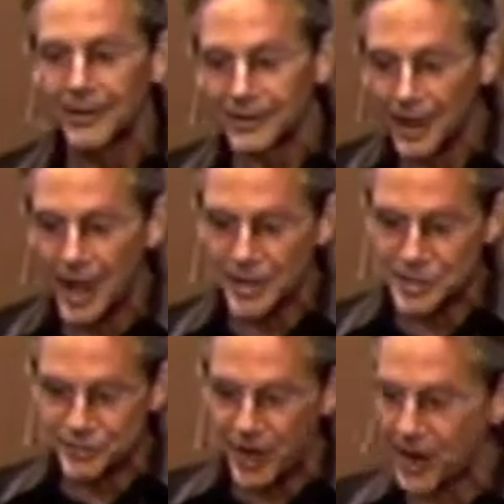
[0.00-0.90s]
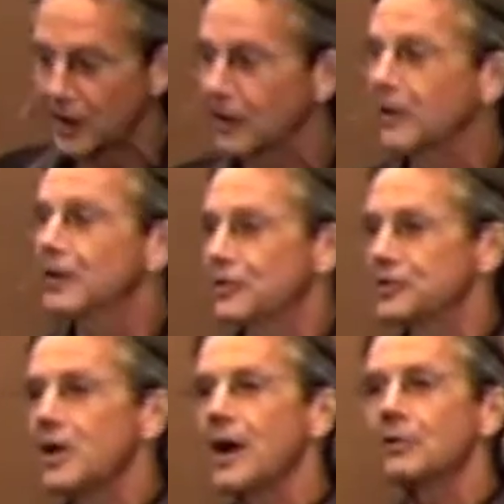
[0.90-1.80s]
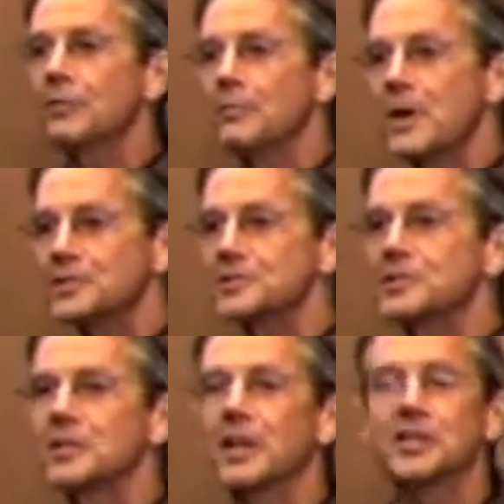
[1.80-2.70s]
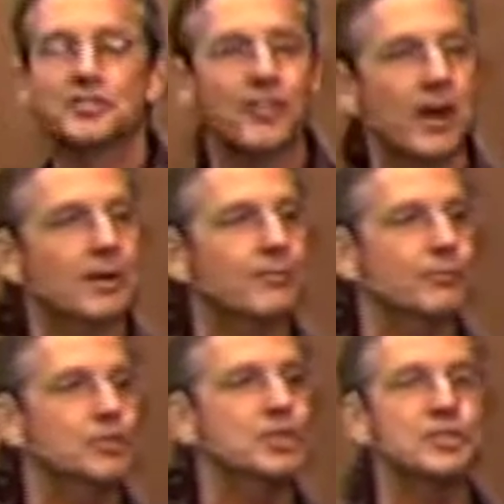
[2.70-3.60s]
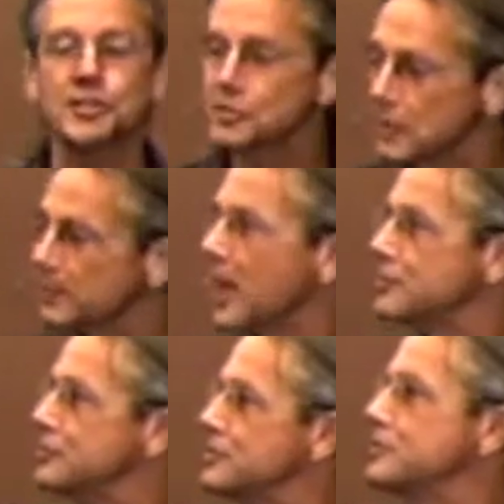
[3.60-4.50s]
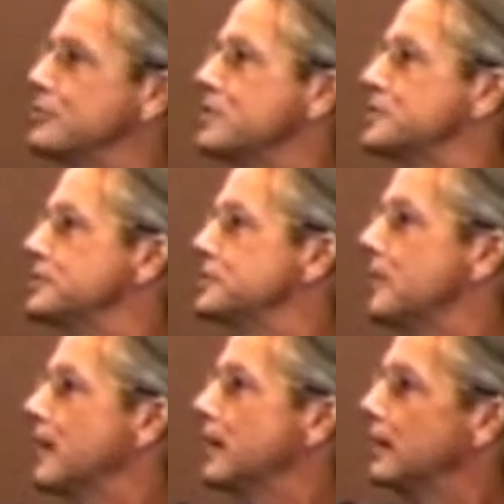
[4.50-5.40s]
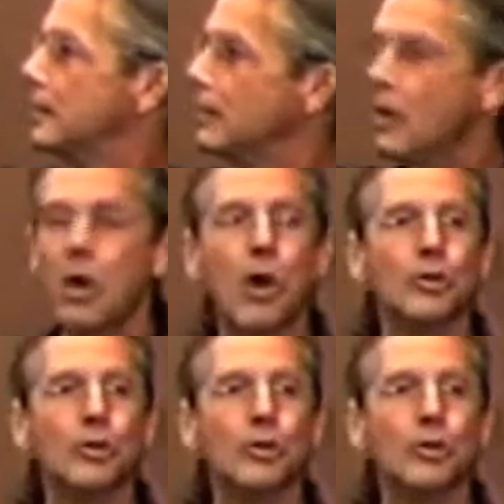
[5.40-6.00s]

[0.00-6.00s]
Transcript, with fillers: God's fire. The title of the message, again, is Fired Up for Jesus. So let me ask you this question today Are